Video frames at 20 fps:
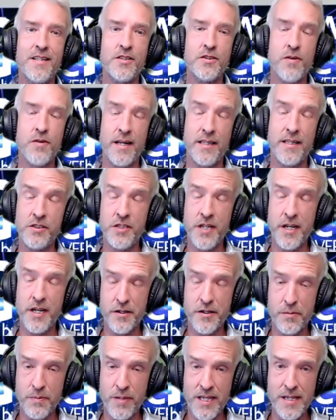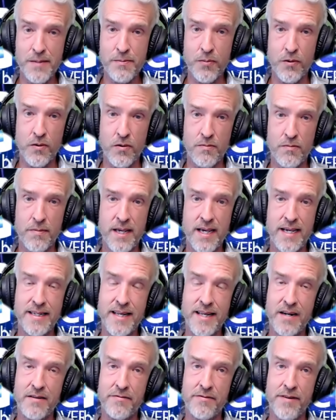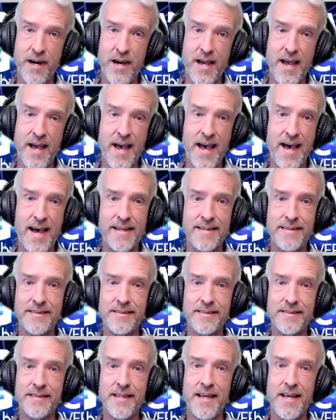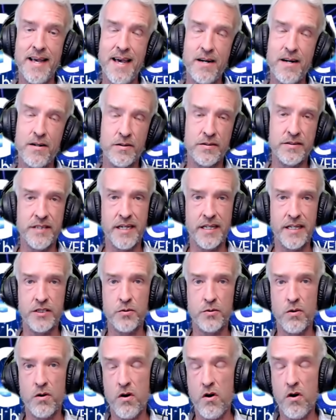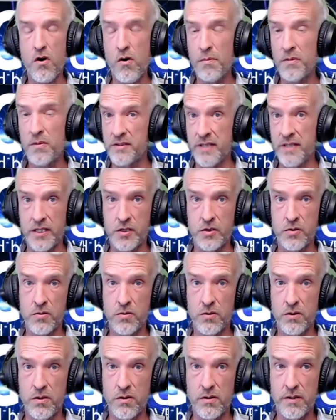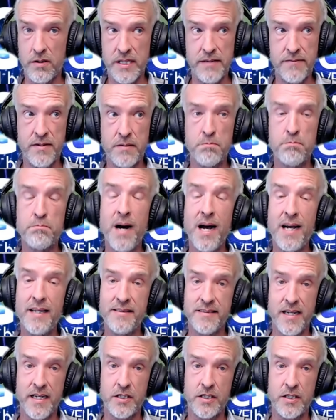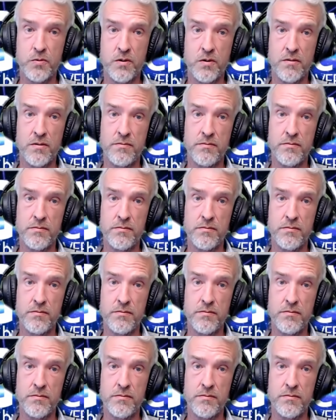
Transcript: Transgender people may identify as heterosexual, homosexual, or even bisexual.